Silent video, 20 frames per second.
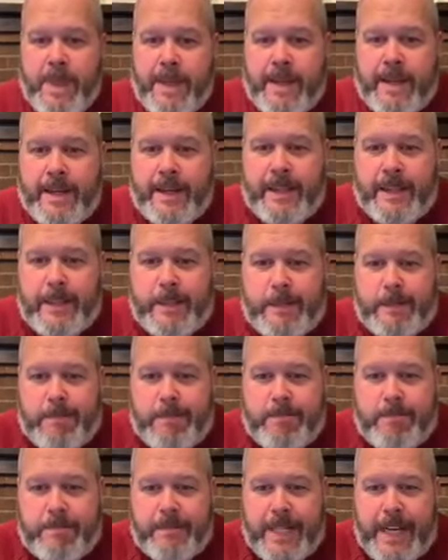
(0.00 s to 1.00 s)

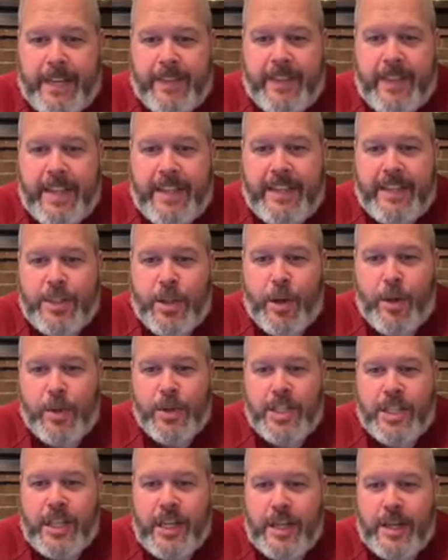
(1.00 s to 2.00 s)
I think this holds
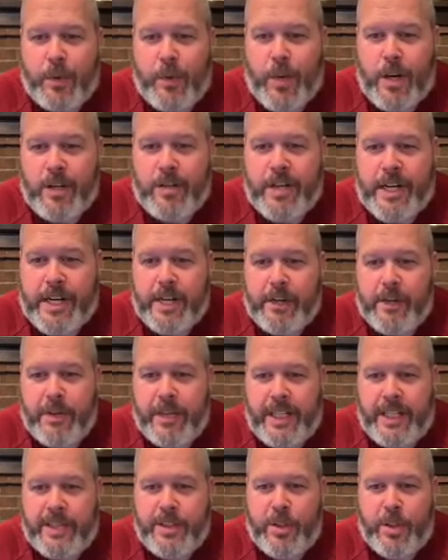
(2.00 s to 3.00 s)
a lot of water. I can
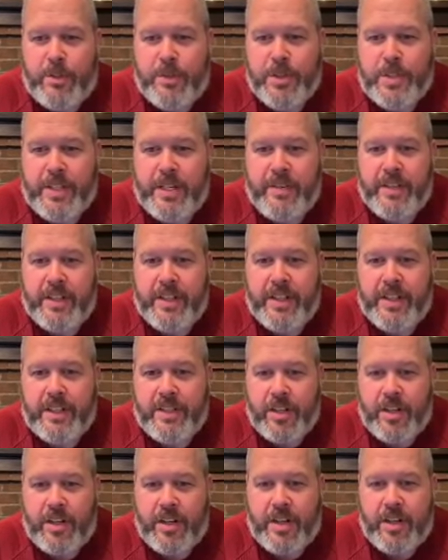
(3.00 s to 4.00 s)
relate to almost everything
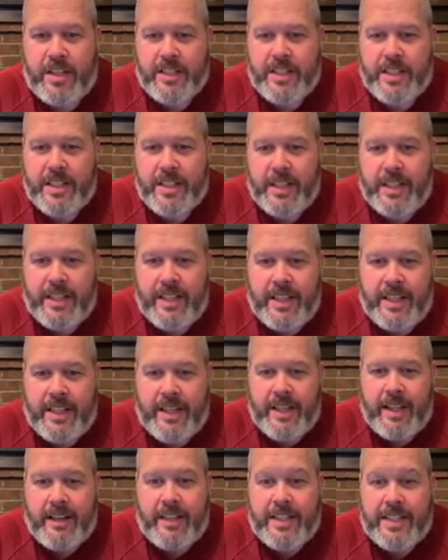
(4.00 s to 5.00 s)
taught.
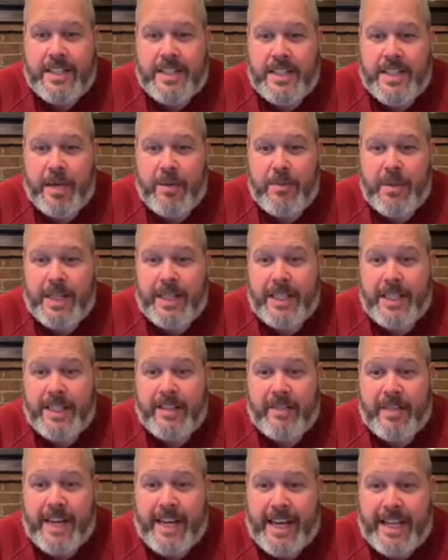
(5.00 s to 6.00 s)
This has helped me
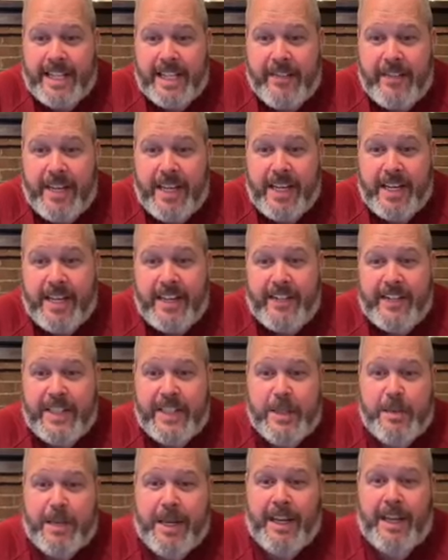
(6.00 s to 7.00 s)
identify activating
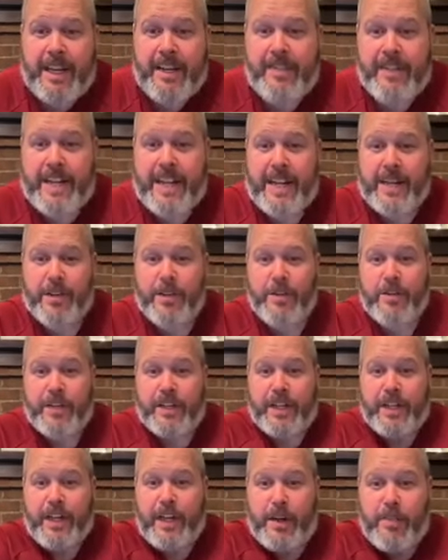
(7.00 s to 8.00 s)
events in my life and how to
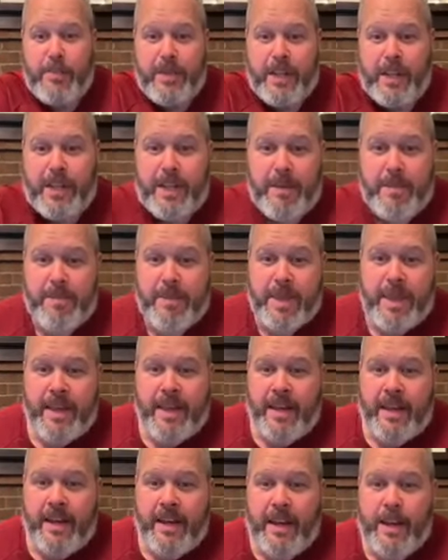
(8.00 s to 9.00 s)
overcome them.
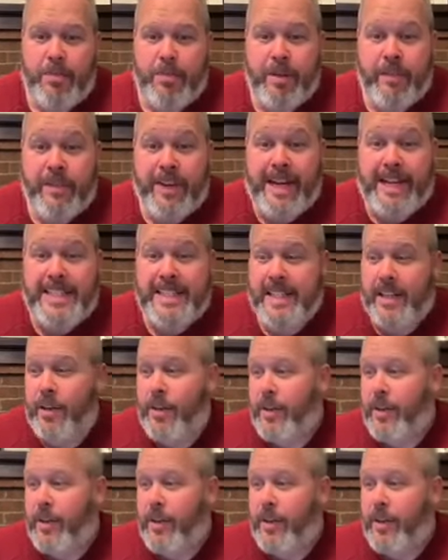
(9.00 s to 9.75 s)
Provides